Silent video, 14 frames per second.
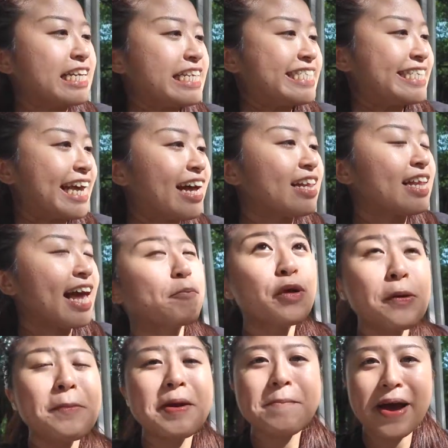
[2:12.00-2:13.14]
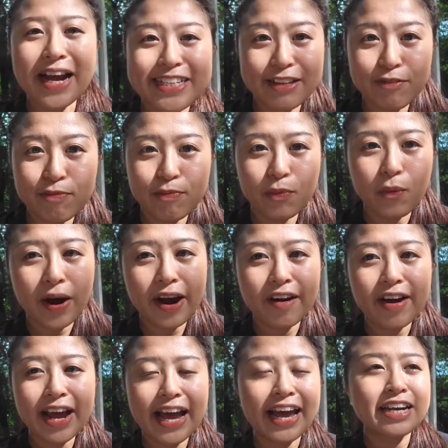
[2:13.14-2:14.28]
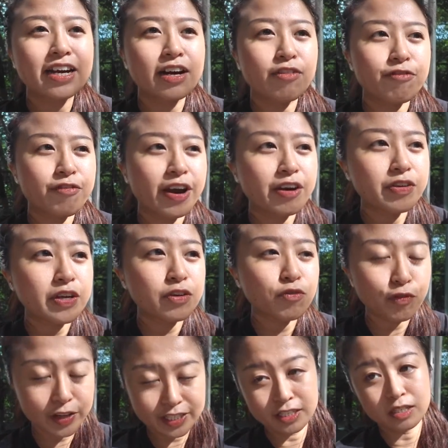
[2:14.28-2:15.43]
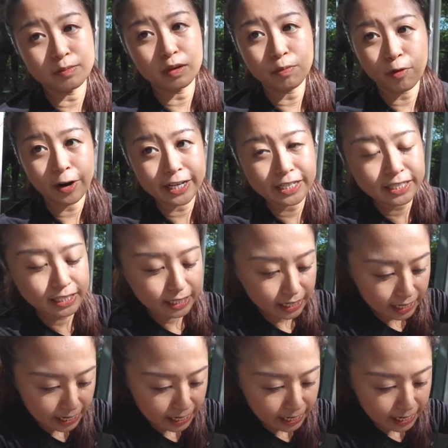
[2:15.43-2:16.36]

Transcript: They sell premium active wear at a very reasonable price.